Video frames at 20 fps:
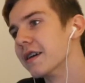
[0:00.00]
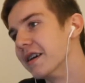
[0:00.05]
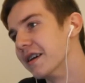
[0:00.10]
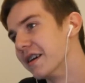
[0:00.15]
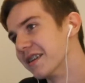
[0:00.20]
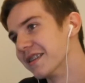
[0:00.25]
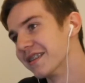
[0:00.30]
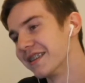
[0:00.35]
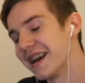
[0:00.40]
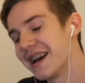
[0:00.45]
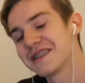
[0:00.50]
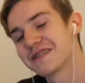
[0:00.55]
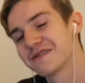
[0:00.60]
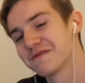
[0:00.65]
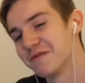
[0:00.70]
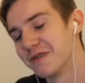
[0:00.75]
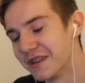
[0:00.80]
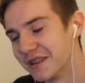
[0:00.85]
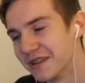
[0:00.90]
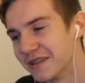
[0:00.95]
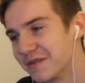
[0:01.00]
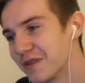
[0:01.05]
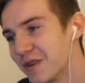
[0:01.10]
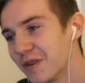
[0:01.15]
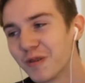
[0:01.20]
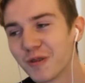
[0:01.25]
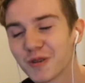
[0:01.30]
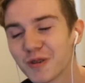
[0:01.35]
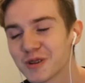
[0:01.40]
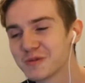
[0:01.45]
Okay, last one. Of
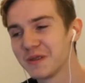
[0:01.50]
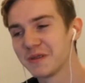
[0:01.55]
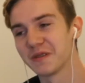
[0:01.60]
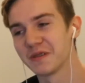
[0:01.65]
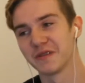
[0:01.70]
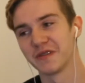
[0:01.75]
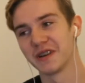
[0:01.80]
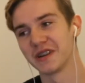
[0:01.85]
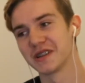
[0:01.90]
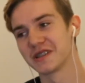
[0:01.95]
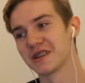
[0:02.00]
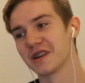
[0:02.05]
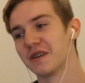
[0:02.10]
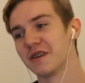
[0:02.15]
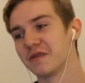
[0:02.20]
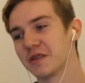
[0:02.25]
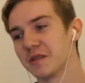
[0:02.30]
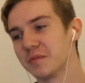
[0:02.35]
course, we have to finish it off